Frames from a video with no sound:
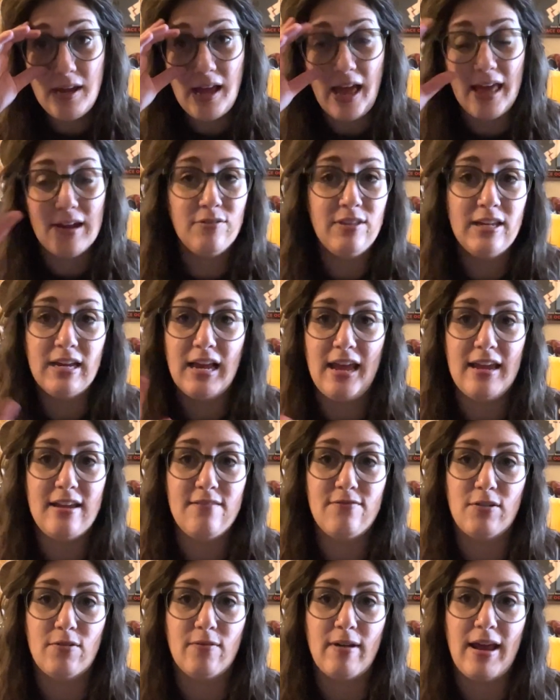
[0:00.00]
I don't think I
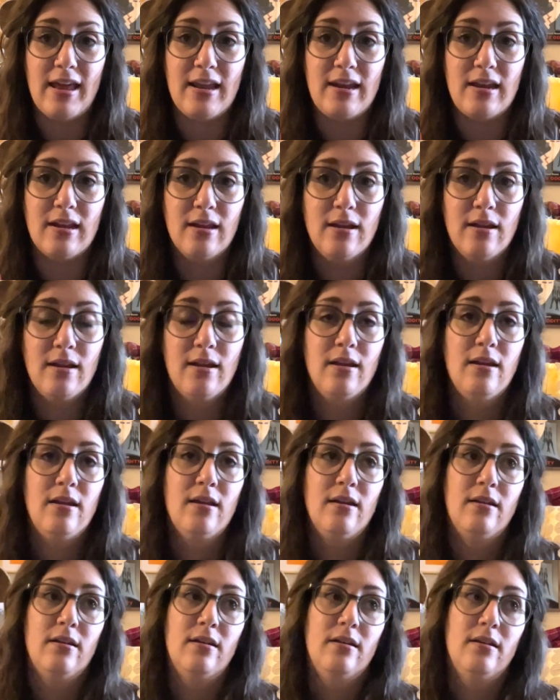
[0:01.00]
even read
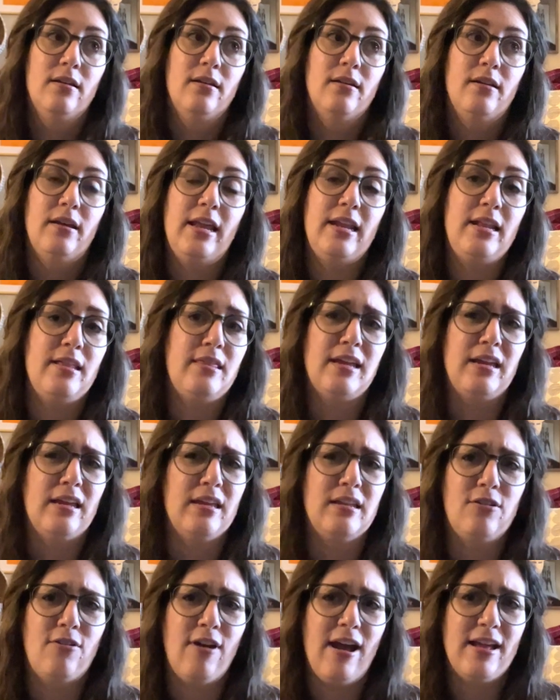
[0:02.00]
anything
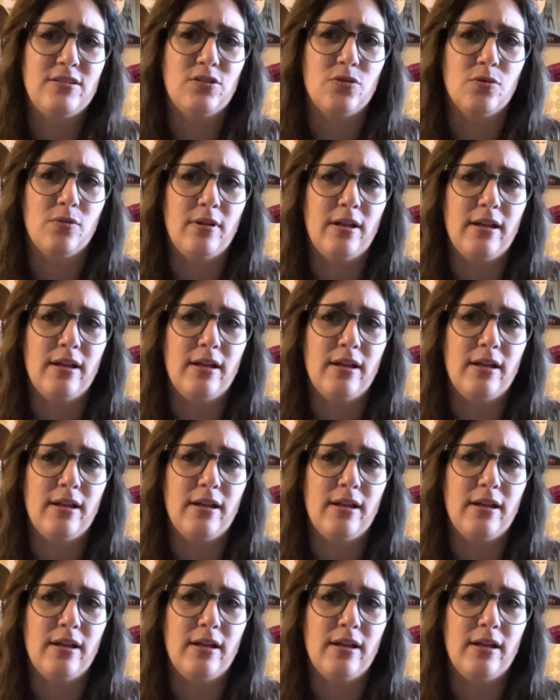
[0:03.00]
in grad school.